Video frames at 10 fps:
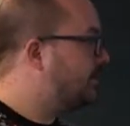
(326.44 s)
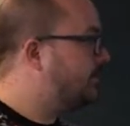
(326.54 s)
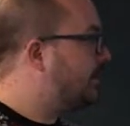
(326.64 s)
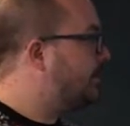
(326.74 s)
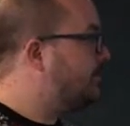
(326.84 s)

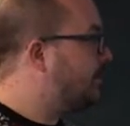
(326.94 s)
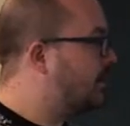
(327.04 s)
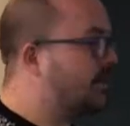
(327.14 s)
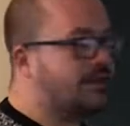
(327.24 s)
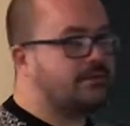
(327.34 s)
great.
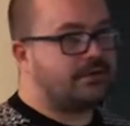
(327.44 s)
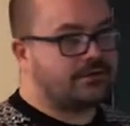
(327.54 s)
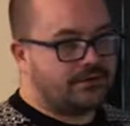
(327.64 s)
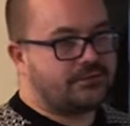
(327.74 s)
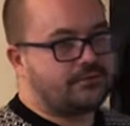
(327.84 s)
But I
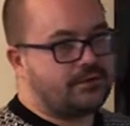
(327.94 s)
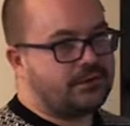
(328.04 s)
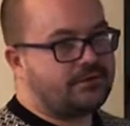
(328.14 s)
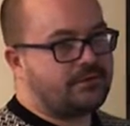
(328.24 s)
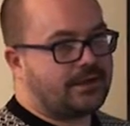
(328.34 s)
was also
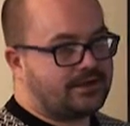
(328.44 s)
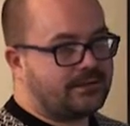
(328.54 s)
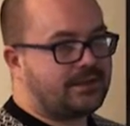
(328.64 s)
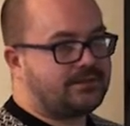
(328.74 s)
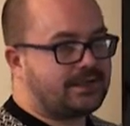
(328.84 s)
working as a
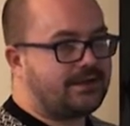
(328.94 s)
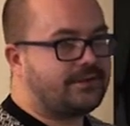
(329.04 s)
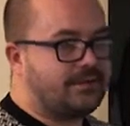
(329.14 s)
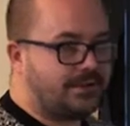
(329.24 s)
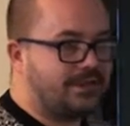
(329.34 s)
part-time chef
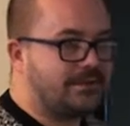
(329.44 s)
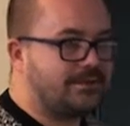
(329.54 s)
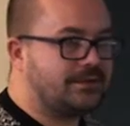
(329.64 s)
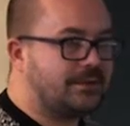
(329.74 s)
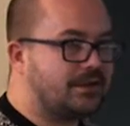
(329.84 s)
and a
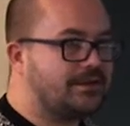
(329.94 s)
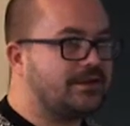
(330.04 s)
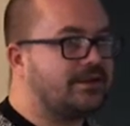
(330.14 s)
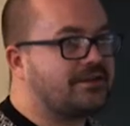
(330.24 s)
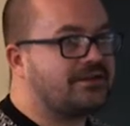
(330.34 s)
barman
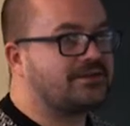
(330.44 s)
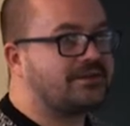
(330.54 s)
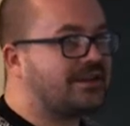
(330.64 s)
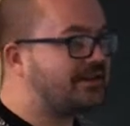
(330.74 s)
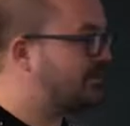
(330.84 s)

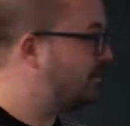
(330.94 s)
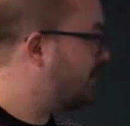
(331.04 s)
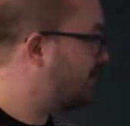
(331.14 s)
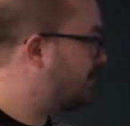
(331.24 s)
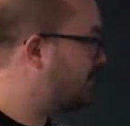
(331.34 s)
somewhere else as
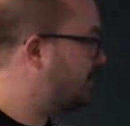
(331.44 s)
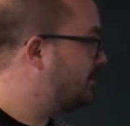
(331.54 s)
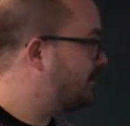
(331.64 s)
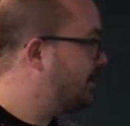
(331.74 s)
well. So